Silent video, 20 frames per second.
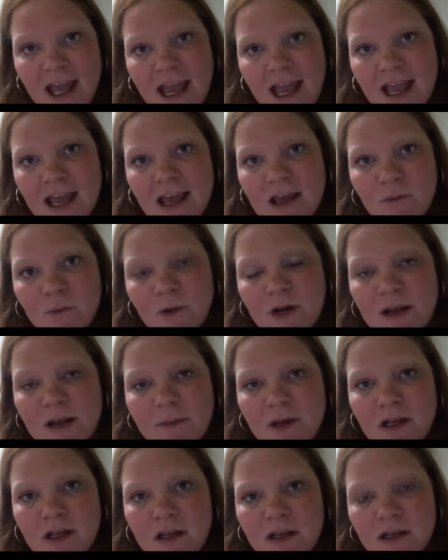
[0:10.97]
And what
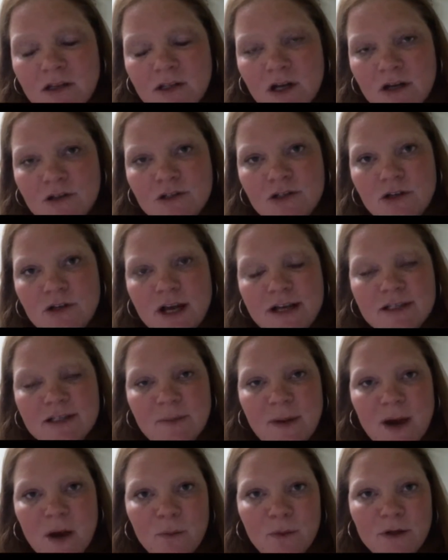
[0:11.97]
I'm going to talk to you guys
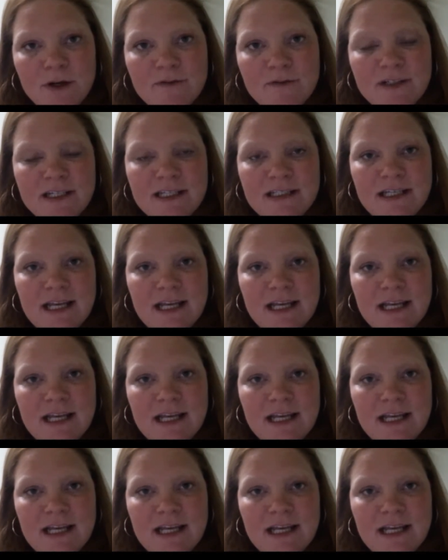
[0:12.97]
about briefly